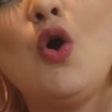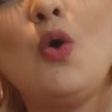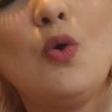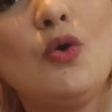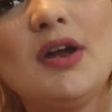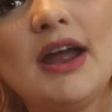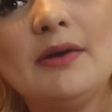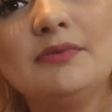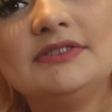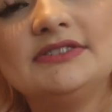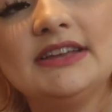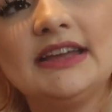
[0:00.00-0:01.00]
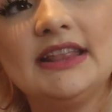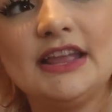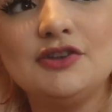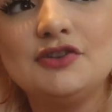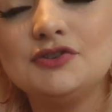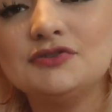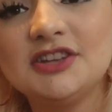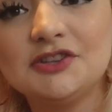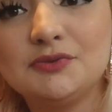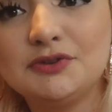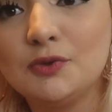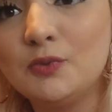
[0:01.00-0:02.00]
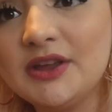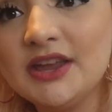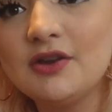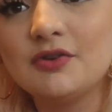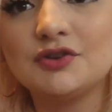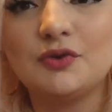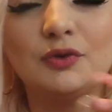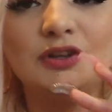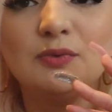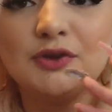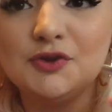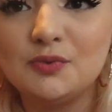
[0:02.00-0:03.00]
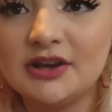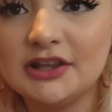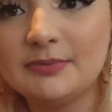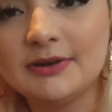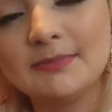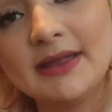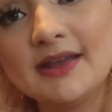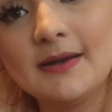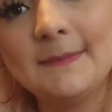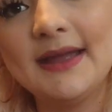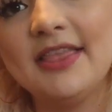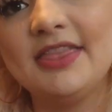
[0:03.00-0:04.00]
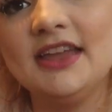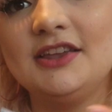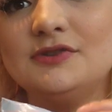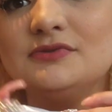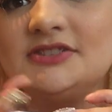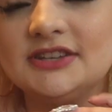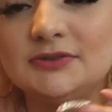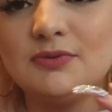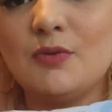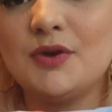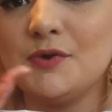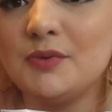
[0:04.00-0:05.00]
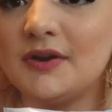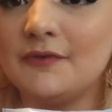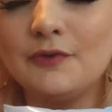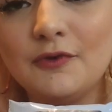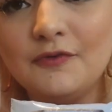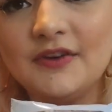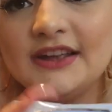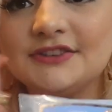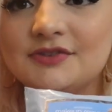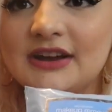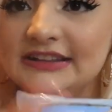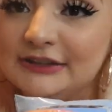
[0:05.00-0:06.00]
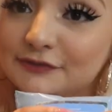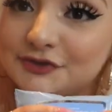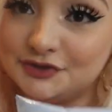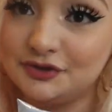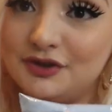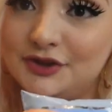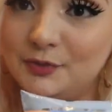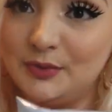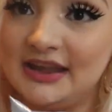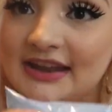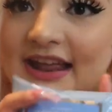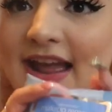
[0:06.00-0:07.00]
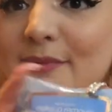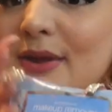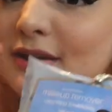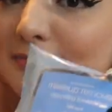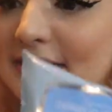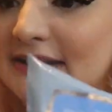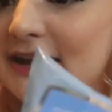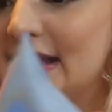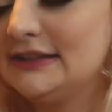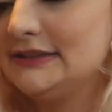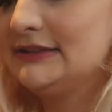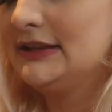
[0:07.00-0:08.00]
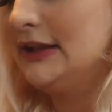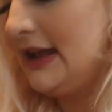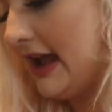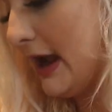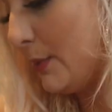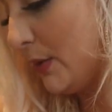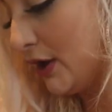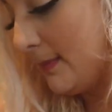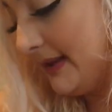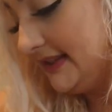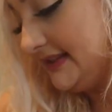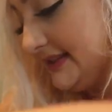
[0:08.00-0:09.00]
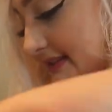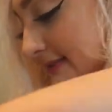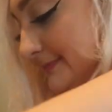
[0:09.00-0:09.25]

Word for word: or I would say like you could use that during the week or only when you wear a little bit of makeup and then use this one when you wear a full face or at least for sure on the weekend. I recommend it guys. I recommend it.